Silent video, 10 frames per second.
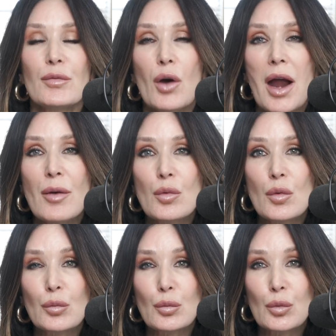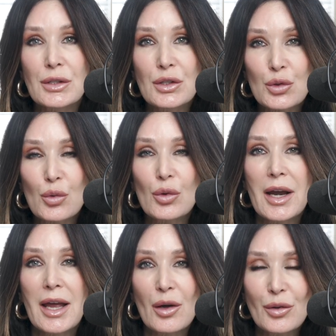for I will restore
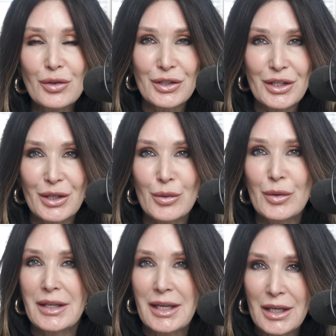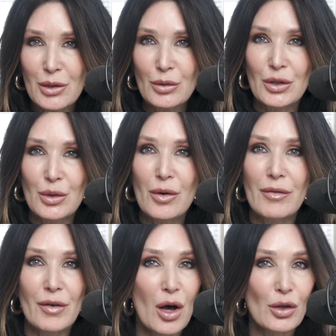health to you and heal you
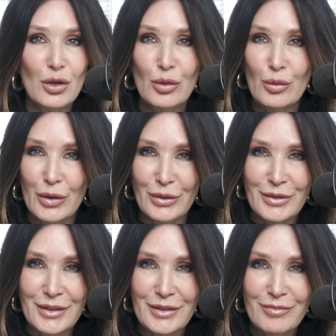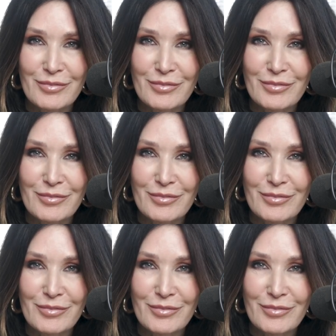of all your wounds.